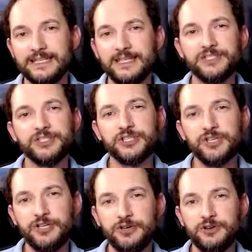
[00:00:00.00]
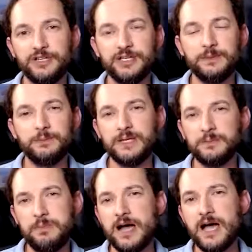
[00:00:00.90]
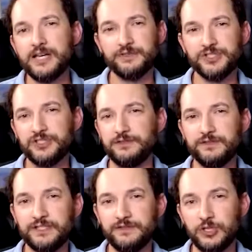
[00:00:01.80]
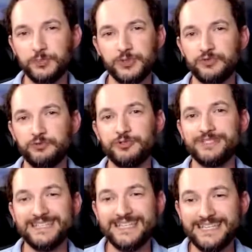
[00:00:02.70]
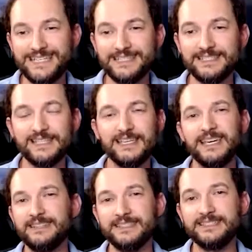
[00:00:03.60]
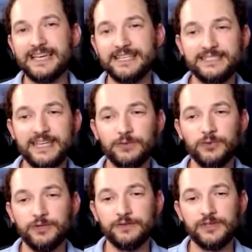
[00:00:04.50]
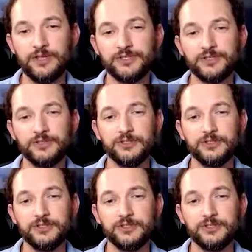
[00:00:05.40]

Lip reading: is security being part of a software developer's routines and their day-to-day workflows.